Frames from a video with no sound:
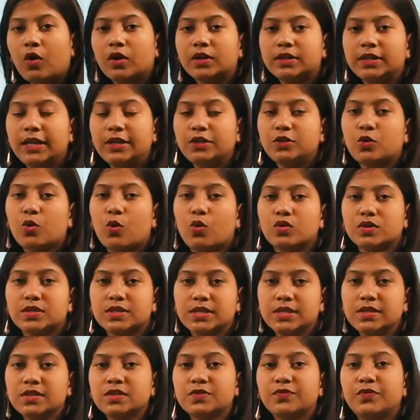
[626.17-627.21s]
online
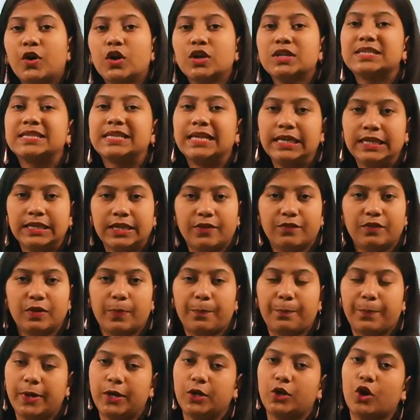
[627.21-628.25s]
courses for skill
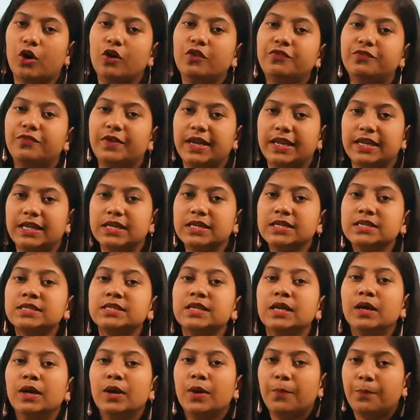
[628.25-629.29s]
development of various
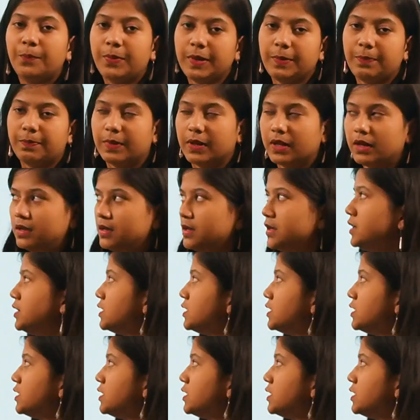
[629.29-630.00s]
people.